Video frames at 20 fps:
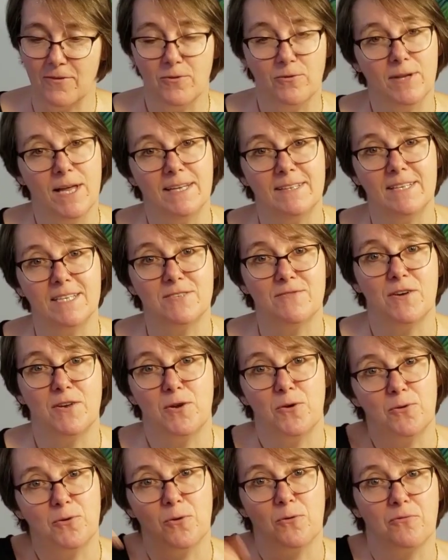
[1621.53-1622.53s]
you like this
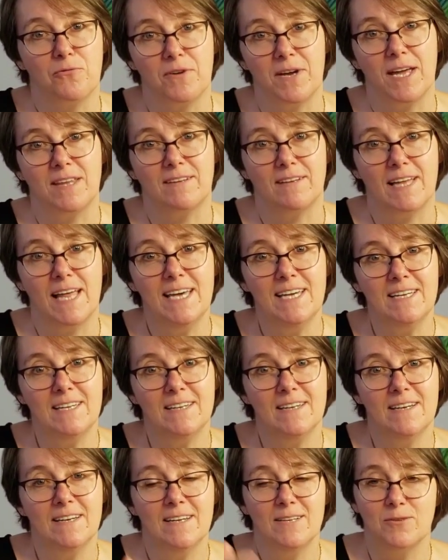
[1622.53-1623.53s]
video, don't forget to like.
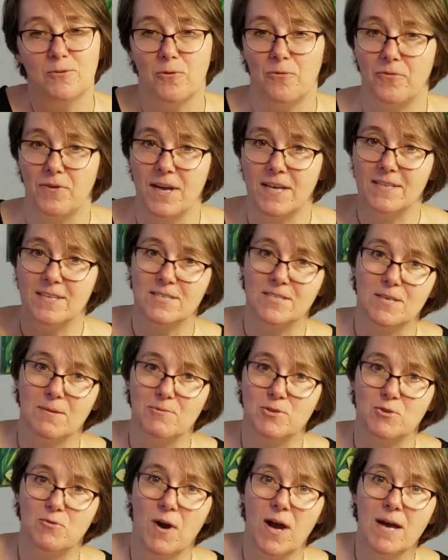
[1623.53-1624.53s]
Don't forget to
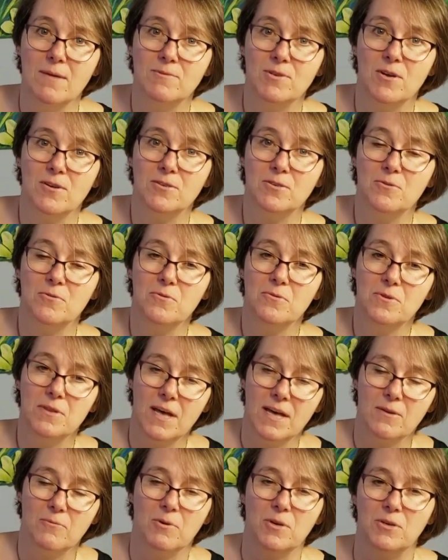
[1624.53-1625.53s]
subscribe also.
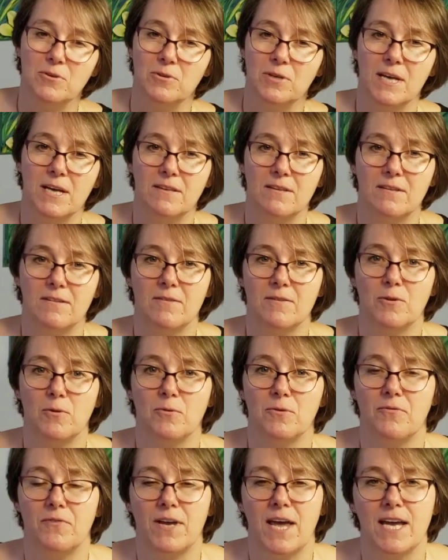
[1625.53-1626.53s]
That way you'll get
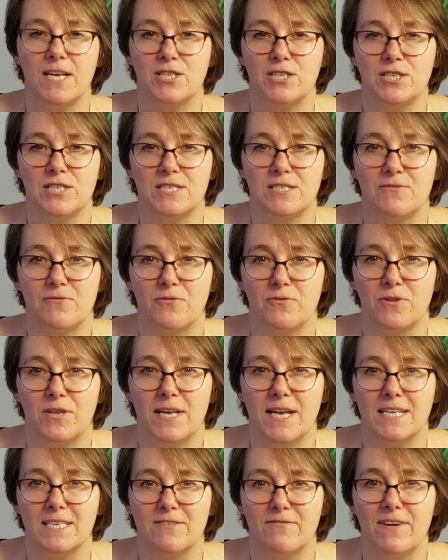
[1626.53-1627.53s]
notifications for the
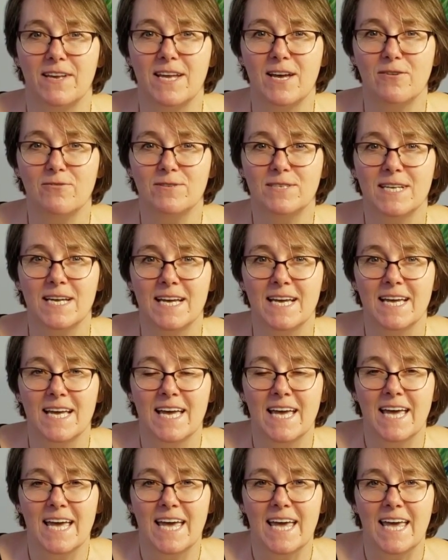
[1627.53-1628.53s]
next videos.
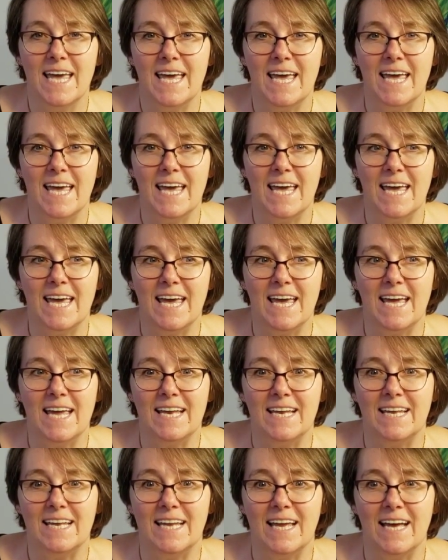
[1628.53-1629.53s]

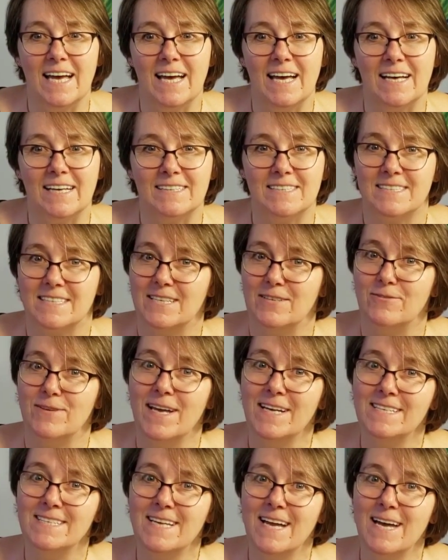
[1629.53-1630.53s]
And see you
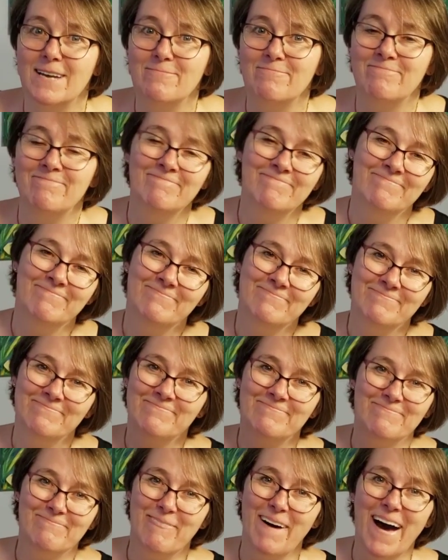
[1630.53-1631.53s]
next time.
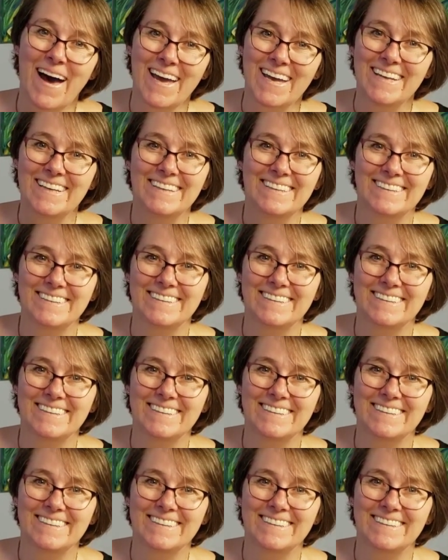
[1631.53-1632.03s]
Bye.